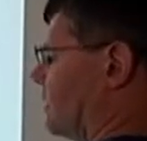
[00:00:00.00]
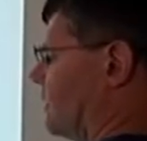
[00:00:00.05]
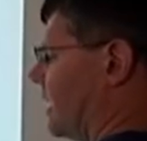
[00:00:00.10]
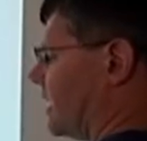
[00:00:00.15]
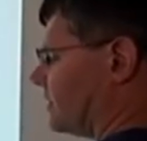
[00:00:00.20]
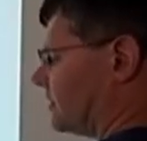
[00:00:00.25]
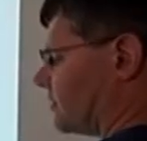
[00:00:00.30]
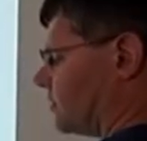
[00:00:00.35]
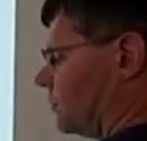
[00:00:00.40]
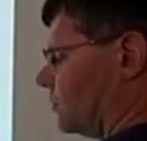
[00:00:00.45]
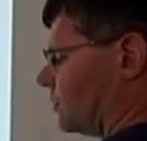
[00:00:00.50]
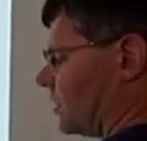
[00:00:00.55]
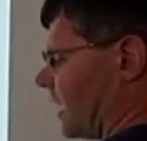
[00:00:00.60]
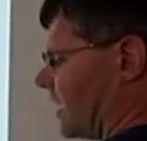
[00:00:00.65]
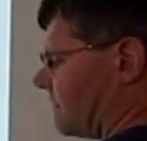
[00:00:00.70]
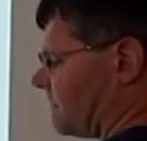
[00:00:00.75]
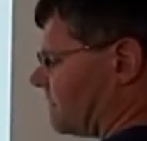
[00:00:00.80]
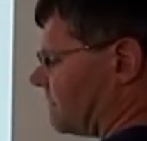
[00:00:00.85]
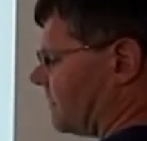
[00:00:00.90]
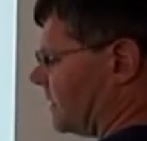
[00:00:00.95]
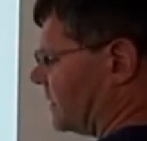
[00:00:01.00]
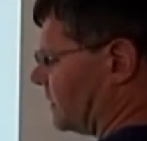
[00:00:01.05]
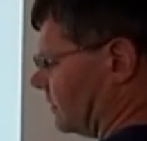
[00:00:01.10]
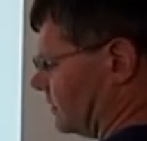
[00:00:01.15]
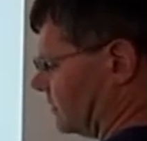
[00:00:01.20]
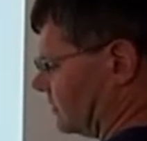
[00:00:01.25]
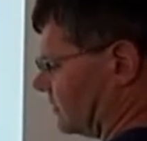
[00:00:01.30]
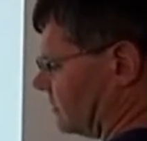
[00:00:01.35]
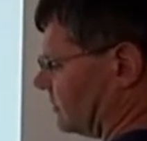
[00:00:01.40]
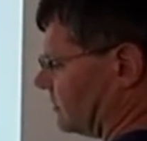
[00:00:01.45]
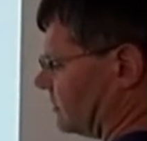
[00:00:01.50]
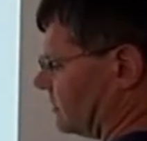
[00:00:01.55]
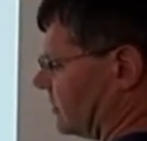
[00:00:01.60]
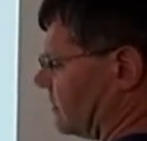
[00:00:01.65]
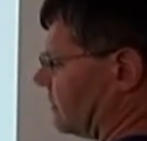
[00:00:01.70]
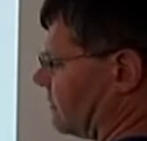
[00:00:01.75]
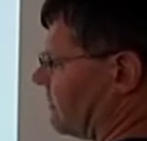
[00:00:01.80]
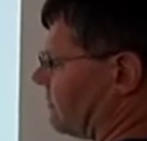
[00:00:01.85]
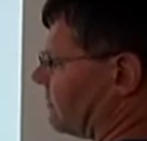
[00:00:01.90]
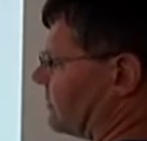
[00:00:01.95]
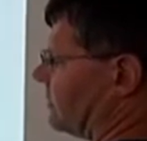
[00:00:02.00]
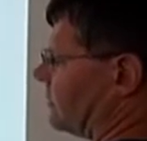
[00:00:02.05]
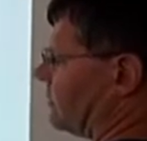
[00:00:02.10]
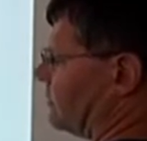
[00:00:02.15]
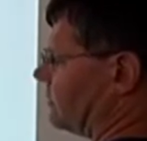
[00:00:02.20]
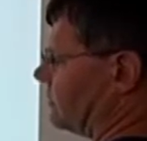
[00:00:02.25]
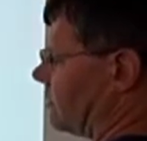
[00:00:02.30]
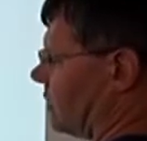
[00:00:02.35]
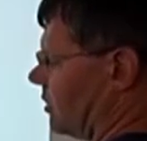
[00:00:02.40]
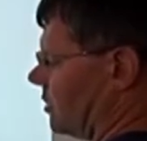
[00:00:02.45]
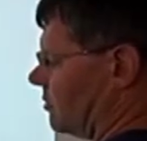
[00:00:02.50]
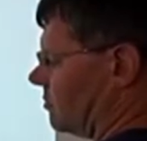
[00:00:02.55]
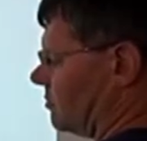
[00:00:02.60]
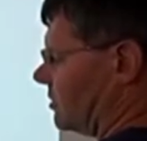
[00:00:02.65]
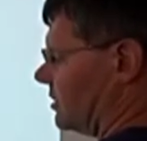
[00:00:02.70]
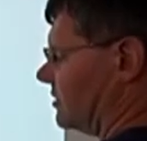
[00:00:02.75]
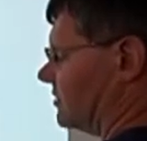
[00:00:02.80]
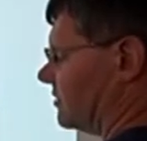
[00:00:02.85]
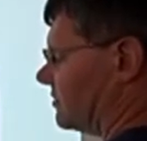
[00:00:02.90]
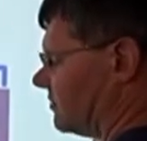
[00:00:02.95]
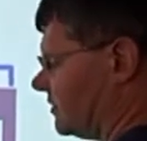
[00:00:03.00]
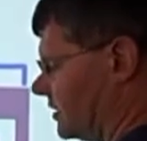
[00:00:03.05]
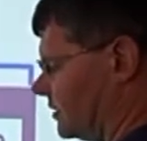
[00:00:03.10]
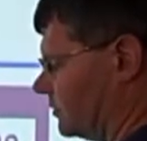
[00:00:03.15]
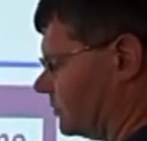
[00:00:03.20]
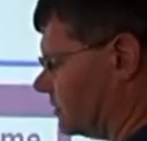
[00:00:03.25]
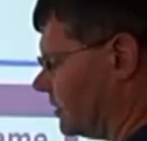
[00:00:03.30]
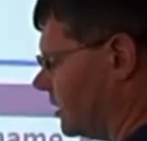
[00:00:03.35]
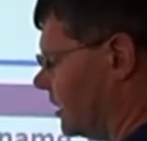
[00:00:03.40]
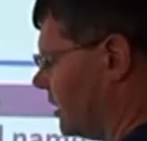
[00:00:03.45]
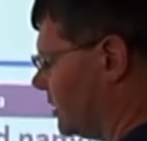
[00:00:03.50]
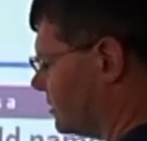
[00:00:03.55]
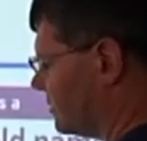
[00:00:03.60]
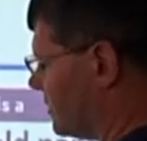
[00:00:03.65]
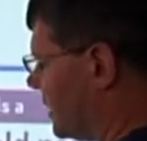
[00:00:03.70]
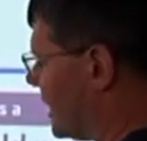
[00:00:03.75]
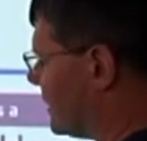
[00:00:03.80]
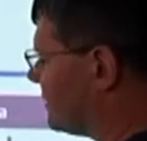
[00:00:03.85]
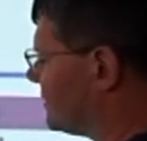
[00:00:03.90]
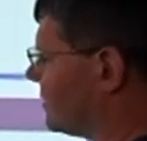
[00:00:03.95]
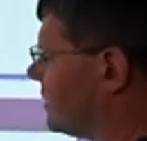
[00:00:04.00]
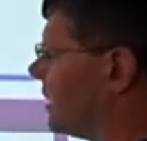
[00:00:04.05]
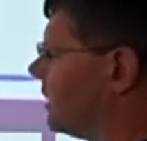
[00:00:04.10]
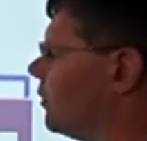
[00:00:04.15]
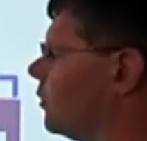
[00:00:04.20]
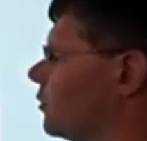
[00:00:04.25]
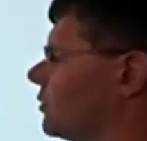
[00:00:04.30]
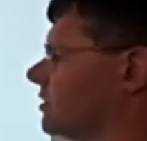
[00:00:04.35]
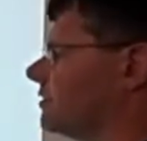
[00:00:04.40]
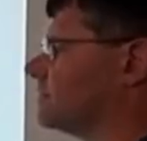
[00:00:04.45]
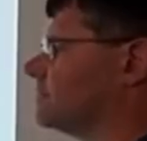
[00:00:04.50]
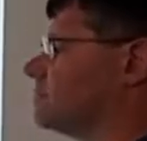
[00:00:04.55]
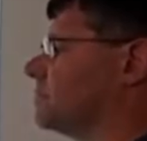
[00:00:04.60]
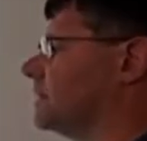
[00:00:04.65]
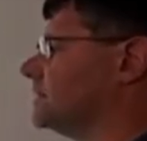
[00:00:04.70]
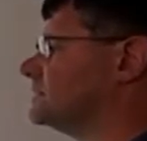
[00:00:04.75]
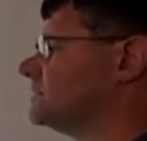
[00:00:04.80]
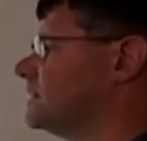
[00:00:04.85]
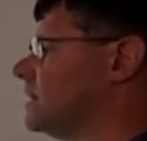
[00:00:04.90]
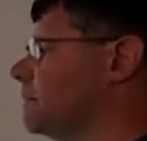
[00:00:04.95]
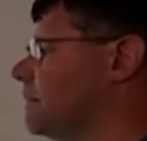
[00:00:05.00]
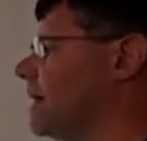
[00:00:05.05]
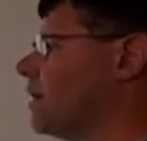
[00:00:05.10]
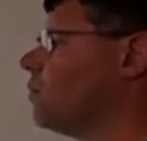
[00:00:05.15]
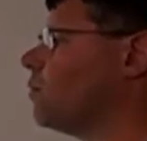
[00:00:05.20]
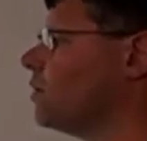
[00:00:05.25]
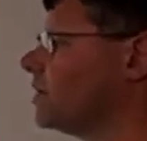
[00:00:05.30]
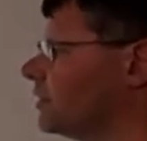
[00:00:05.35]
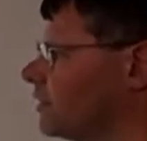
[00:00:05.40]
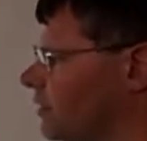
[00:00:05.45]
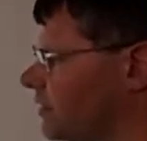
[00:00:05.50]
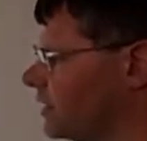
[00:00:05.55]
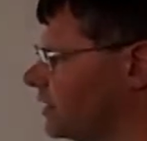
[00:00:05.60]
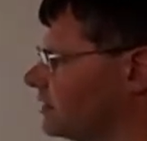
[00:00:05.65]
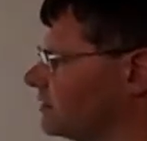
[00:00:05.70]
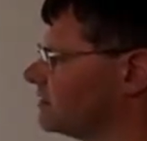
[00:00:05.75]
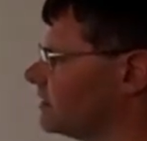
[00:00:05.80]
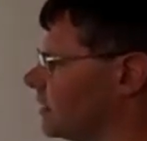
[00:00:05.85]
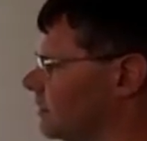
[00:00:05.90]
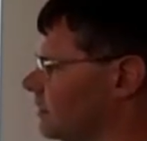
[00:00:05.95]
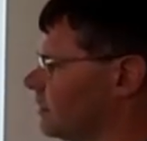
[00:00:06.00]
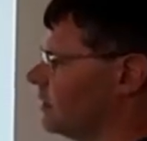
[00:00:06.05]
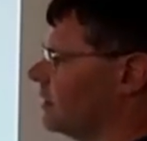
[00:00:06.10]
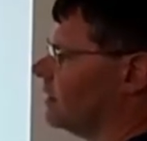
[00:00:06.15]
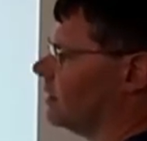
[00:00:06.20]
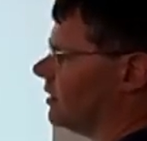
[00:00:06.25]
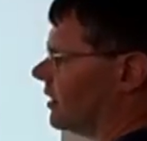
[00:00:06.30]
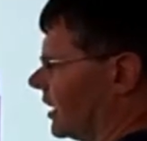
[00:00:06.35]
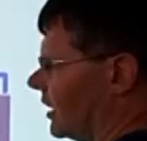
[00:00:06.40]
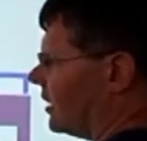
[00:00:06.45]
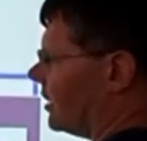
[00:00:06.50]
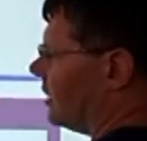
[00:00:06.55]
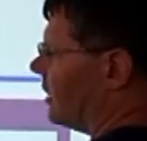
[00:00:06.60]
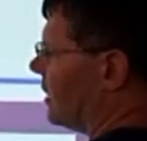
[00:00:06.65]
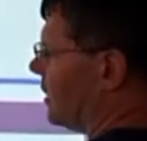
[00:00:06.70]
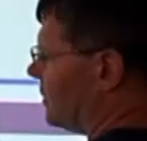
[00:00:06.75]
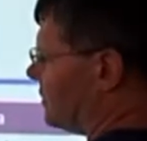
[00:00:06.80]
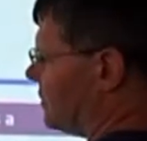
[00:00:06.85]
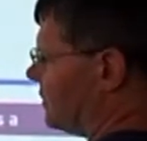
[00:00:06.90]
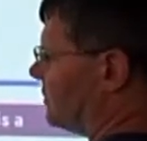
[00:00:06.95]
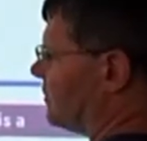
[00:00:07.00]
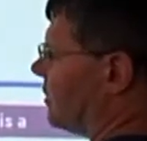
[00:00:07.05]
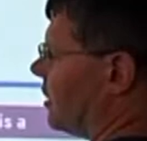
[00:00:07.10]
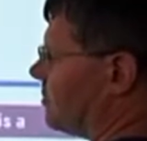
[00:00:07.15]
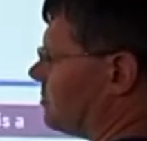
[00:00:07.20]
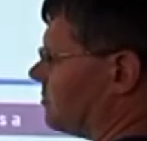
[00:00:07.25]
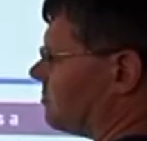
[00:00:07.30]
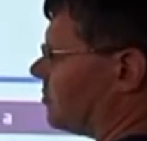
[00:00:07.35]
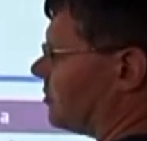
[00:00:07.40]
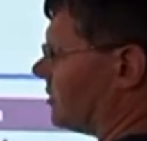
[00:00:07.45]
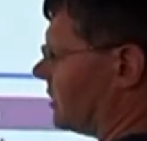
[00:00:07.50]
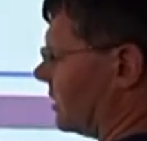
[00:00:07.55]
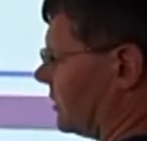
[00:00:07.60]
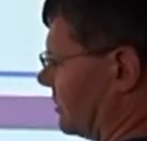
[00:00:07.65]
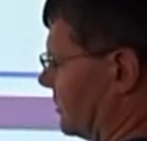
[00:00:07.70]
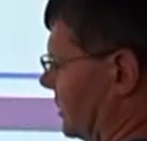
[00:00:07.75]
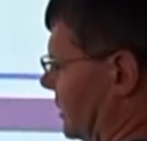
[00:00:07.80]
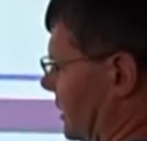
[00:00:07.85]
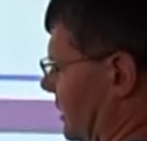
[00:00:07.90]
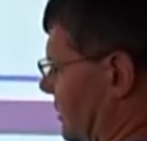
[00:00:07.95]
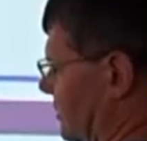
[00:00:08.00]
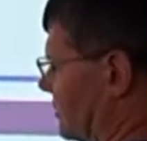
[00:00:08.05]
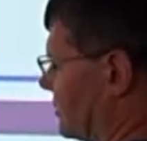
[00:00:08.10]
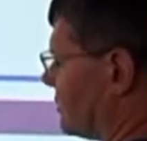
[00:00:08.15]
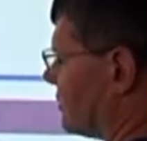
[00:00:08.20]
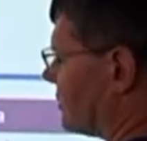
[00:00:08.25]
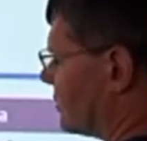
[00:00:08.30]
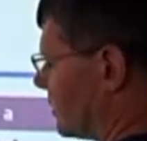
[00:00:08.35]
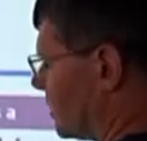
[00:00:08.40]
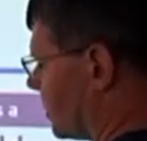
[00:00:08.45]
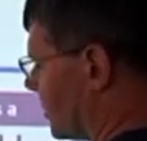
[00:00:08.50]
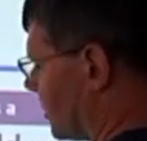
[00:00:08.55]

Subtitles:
that's called a field. So for every single column is a field. So that's like all the information about one thing. So like the type of product that it is,